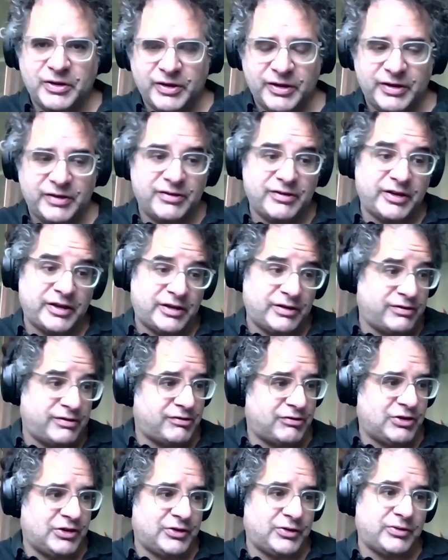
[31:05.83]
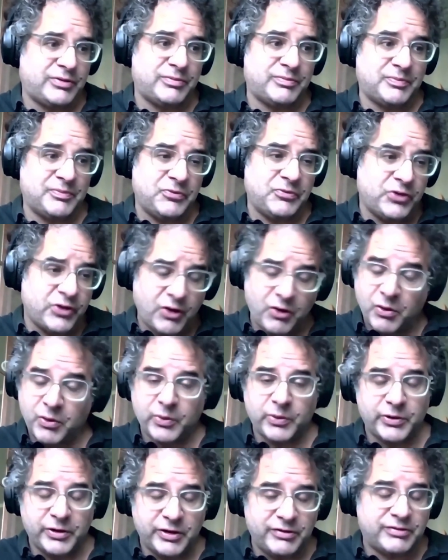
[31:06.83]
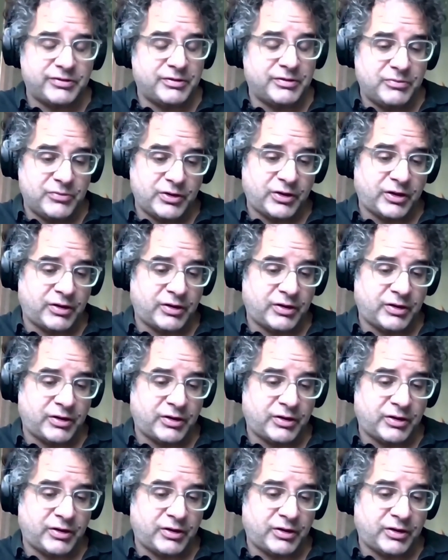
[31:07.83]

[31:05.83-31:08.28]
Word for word: And I can still, not always, I'm,